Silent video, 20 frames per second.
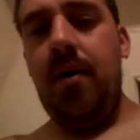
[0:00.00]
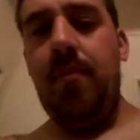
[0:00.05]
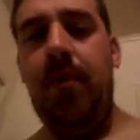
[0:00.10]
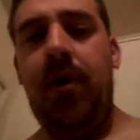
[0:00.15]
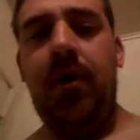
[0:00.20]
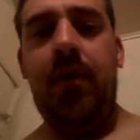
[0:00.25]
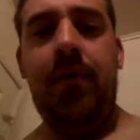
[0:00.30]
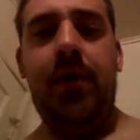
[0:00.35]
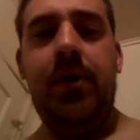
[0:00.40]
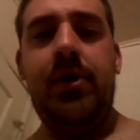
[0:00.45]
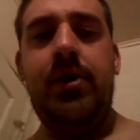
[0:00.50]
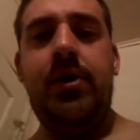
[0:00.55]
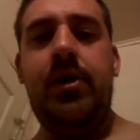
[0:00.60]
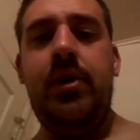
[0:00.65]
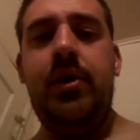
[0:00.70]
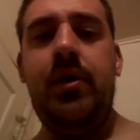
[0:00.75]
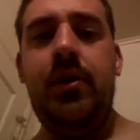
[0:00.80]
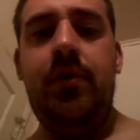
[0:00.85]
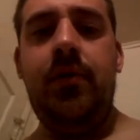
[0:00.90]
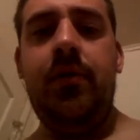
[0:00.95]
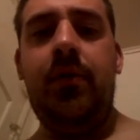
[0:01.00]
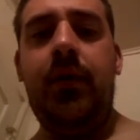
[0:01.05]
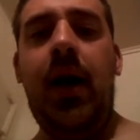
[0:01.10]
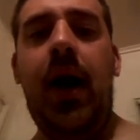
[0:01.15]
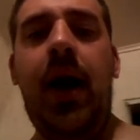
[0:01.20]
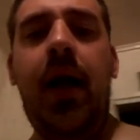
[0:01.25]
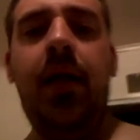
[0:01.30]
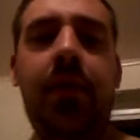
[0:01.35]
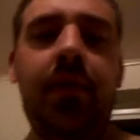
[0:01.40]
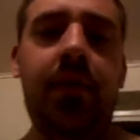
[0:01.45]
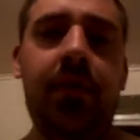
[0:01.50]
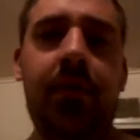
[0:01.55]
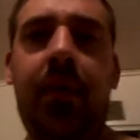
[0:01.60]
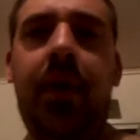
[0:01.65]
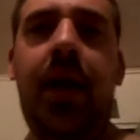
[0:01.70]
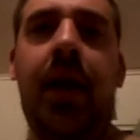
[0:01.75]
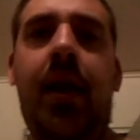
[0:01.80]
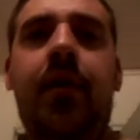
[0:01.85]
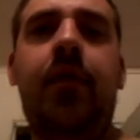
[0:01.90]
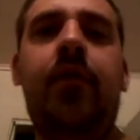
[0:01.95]
pretty much Gallows
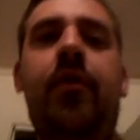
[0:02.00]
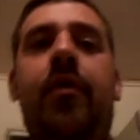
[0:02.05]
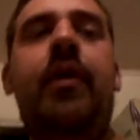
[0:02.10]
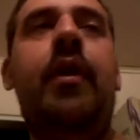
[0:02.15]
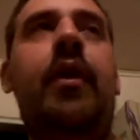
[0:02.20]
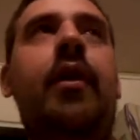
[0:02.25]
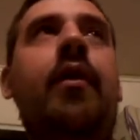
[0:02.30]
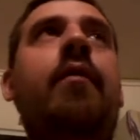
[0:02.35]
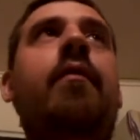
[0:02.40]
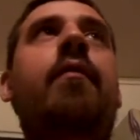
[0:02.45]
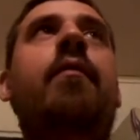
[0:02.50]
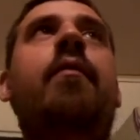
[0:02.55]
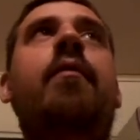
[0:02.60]
and Anderson